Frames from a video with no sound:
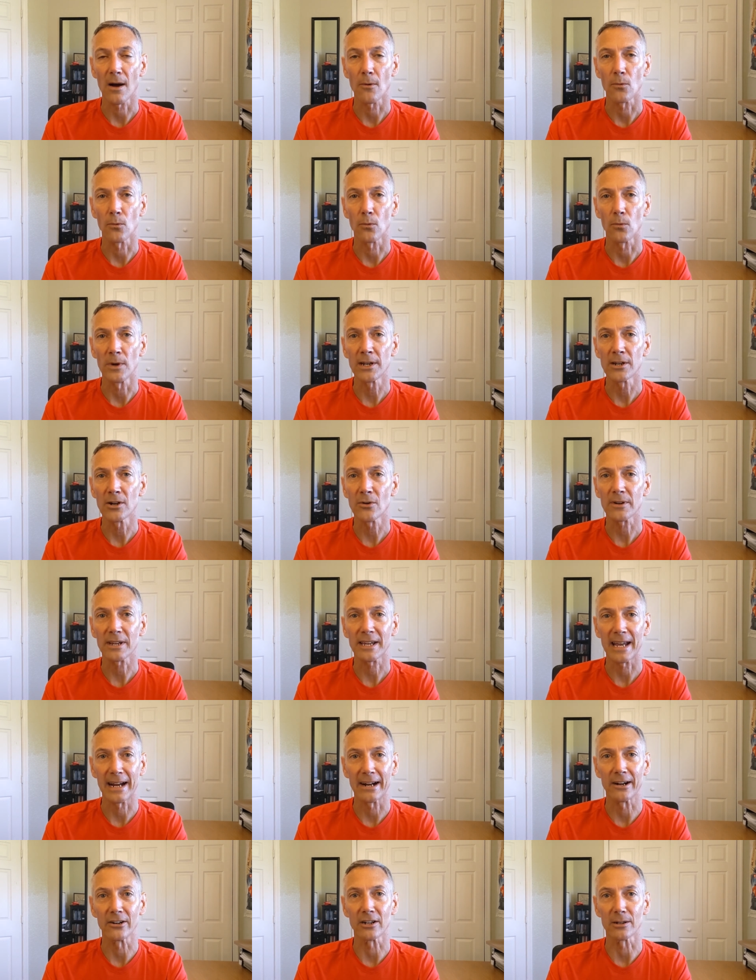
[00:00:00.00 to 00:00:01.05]
we don't
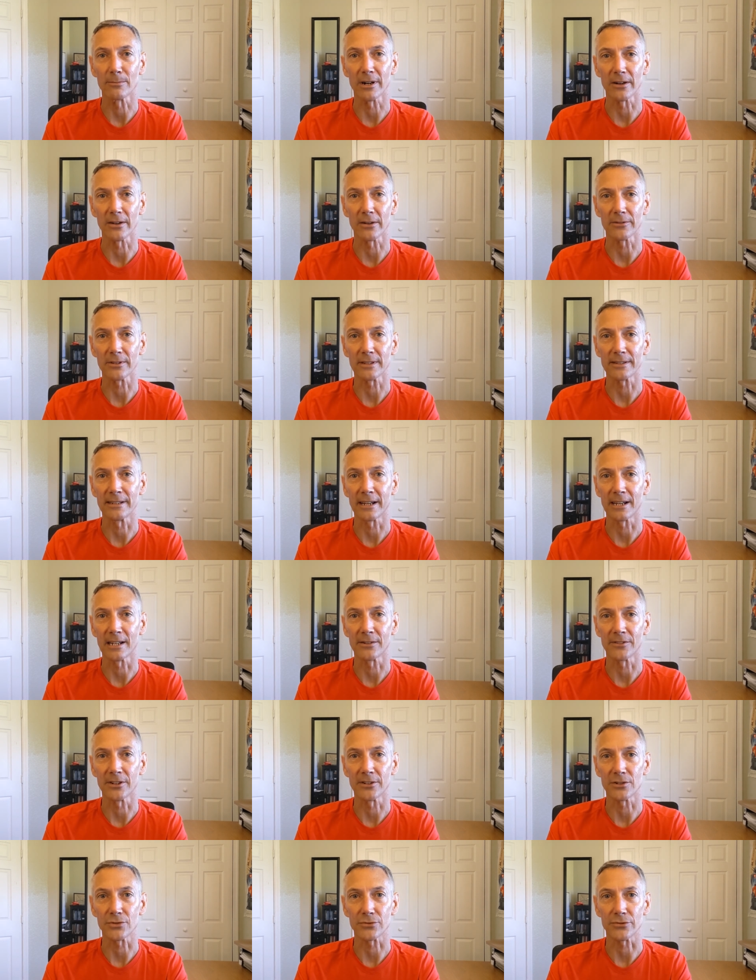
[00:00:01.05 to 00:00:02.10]
care about negative
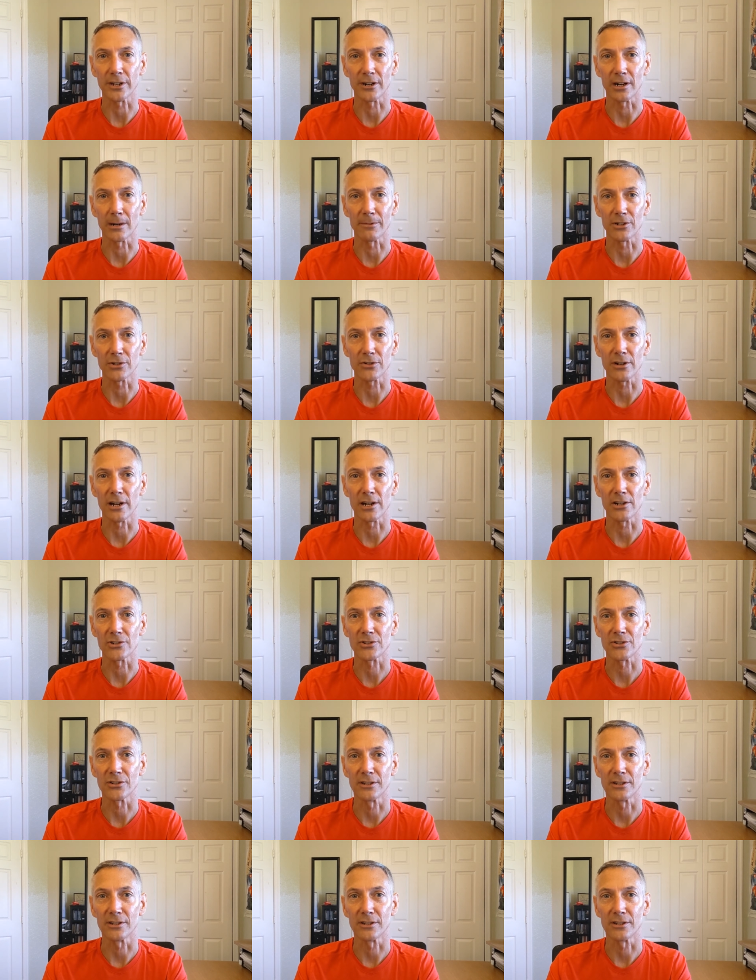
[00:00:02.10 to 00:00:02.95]
interest rate arbitrage.